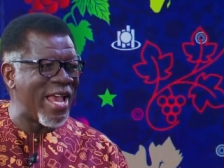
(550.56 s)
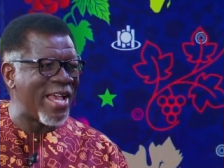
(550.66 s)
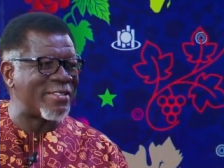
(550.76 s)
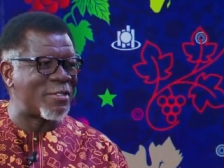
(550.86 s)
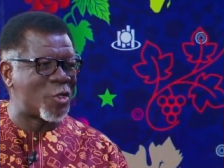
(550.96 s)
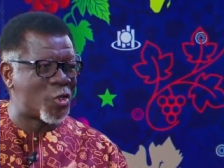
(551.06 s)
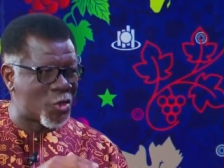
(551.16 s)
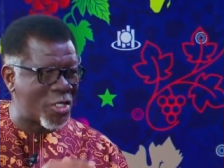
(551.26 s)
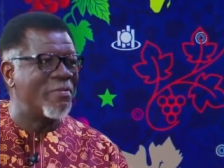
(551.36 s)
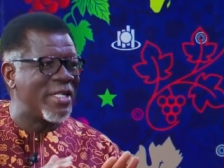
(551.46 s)

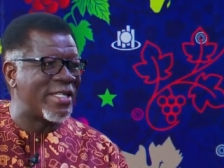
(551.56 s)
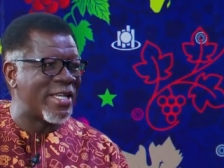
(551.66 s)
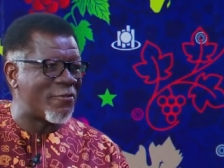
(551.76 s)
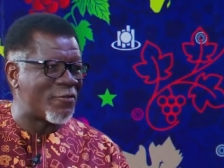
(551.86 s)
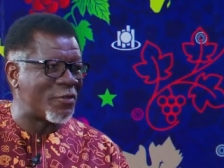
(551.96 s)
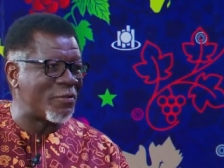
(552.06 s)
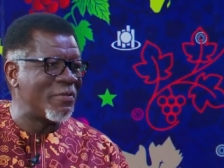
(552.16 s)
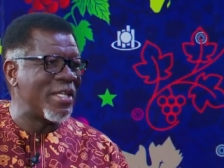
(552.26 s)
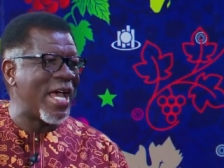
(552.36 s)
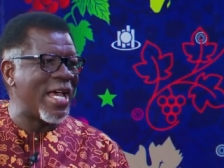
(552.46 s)
extremely careful
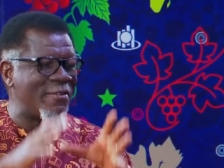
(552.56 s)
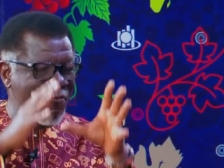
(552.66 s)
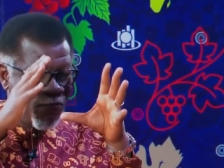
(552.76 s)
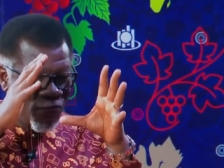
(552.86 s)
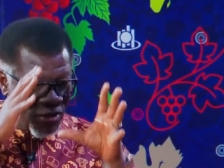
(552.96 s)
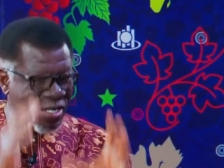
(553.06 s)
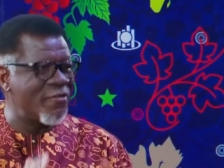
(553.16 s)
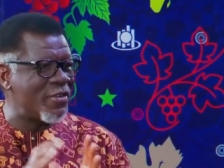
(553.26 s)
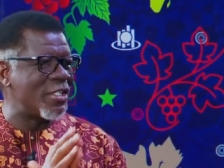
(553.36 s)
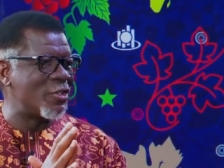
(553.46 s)
and very,
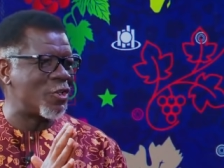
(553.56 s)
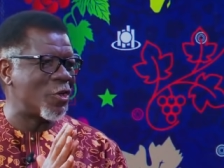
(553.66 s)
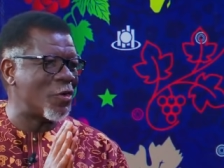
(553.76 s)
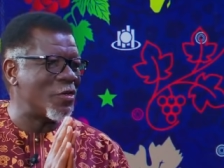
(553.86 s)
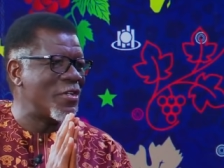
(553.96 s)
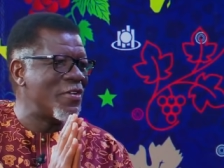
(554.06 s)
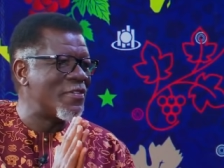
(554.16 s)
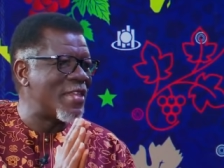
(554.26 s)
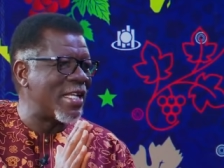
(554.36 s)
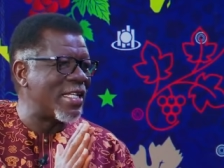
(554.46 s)
very sure
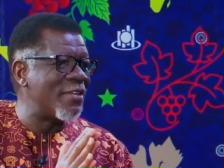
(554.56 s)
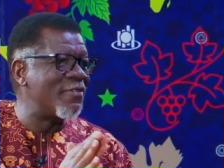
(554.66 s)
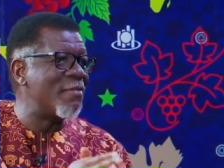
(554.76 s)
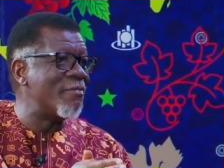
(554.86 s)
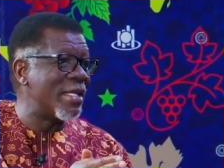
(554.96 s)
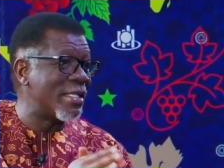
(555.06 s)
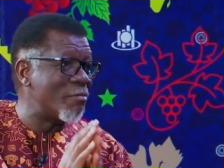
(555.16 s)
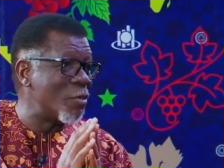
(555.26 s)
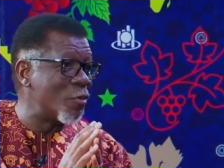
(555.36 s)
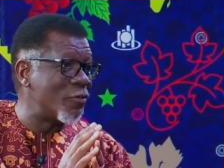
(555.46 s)
that if they make the
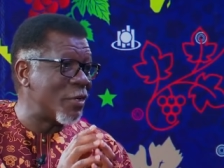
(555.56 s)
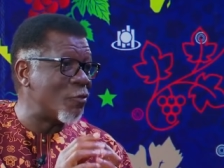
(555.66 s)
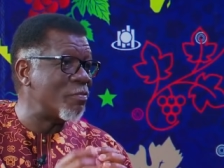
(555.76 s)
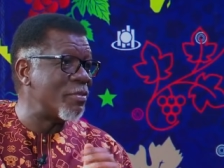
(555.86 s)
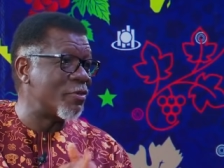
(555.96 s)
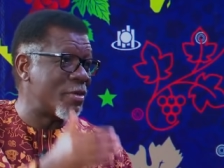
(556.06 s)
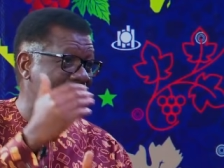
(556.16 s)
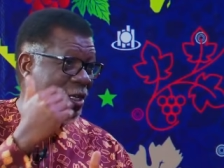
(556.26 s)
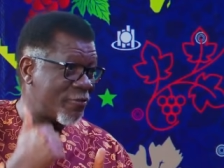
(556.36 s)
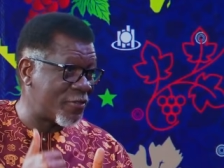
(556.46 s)
move, they won't be
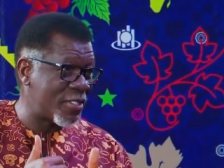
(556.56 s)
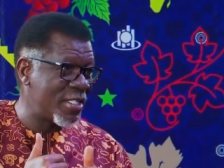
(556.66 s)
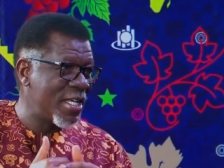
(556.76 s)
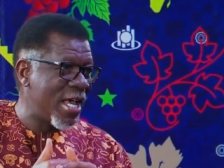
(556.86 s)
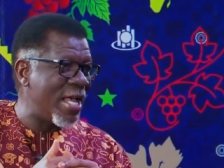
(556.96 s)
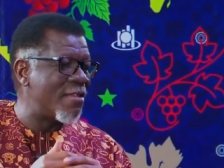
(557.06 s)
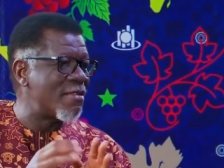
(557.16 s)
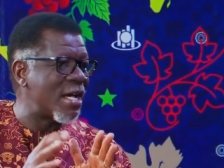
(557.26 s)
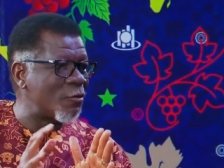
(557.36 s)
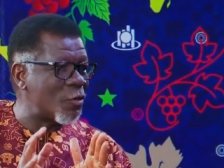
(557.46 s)
rebuffed. And
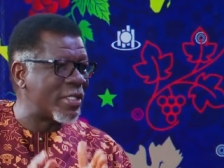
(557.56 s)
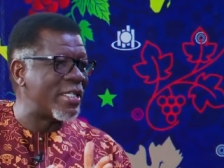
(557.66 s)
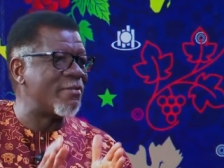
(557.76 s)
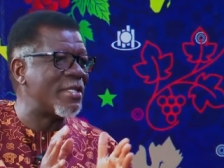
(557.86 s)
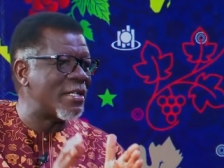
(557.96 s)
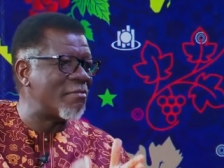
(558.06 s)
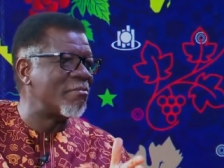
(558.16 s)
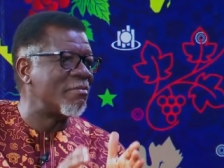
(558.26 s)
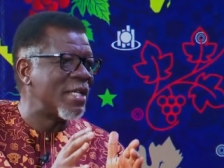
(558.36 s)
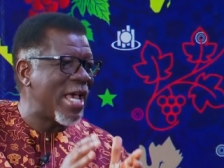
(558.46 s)
that will keep
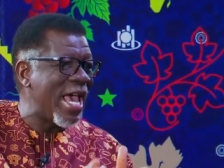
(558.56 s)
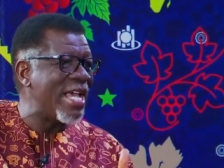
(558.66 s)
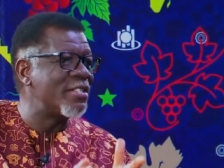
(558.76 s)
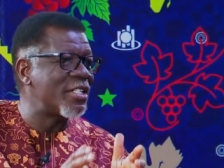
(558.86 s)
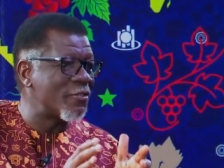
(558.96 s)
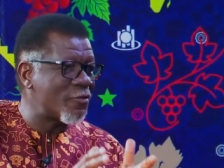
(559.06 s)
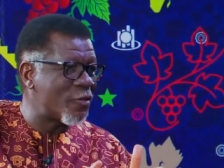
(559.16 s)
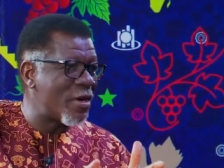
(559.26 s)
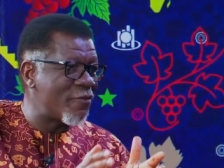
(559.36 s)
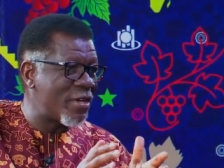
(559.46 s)
them hedging
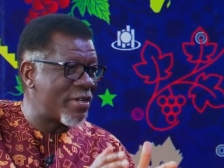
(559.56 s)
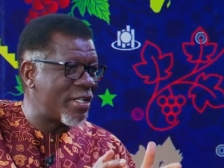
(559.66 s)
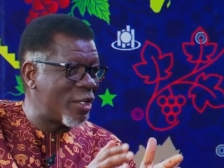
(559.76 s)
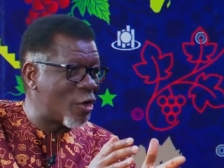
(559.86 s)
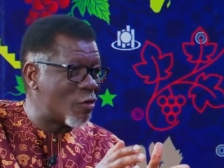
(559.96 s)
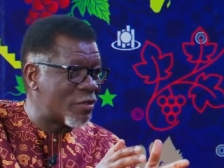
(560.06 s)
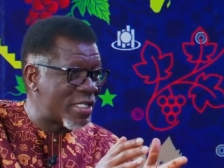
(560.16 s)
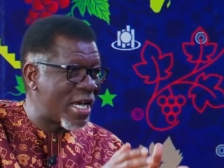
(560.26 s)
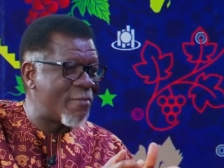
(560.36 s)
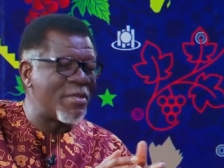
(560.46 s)
for a very long
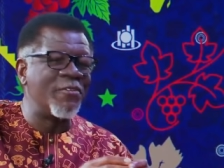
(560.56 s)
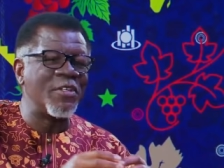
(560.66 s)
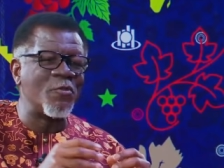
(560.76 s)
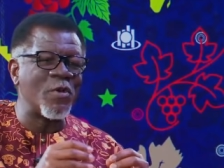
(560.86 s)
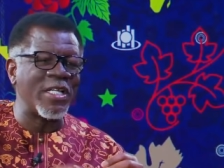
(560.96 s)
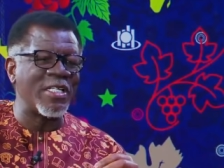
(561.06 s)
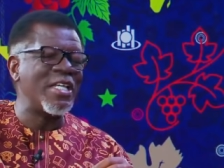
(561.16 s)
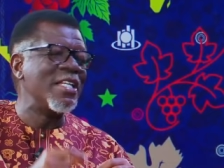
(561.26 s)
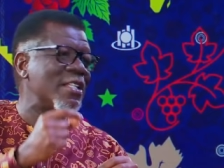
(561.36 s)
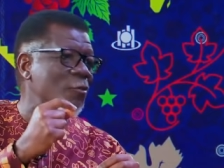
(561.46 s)
time, even when
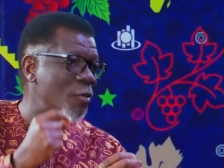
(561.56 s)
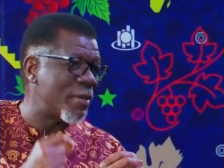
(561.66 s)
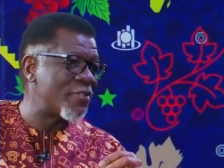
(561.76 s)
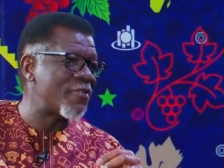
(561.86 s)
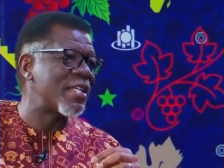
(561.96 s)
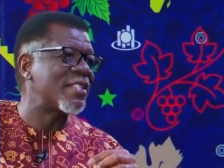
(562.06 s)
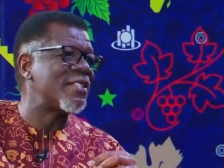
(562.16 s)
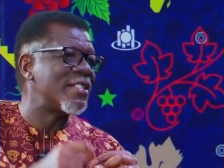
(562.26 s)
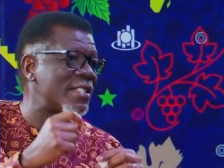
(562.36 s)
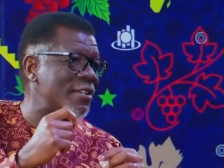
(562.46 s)
the woman thinks
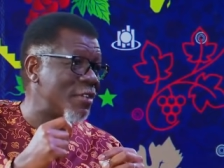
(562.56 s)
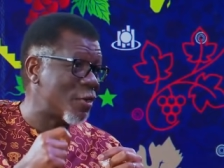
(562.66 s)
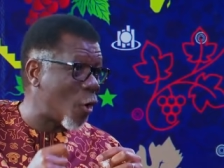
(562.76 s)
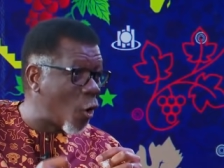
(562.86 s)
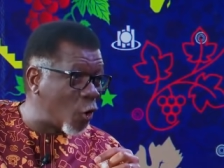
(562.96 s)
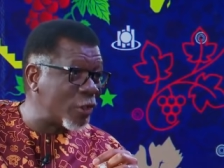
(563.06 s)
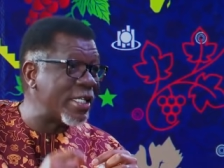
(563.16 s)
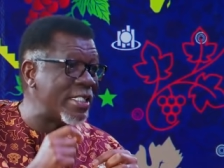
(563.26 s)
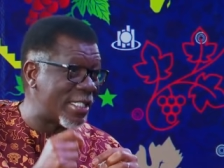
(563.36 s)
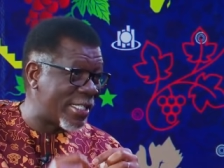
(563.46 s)
she's giving all the
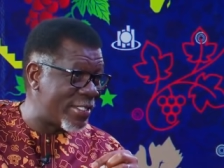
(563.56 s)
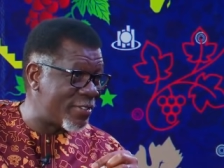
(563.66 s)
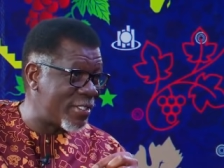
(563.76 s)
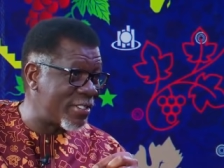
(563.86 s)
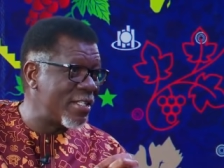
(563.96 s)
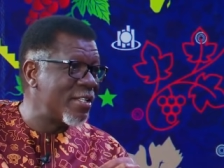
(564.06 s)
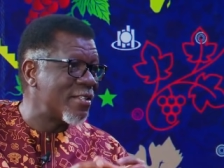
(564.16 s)
indication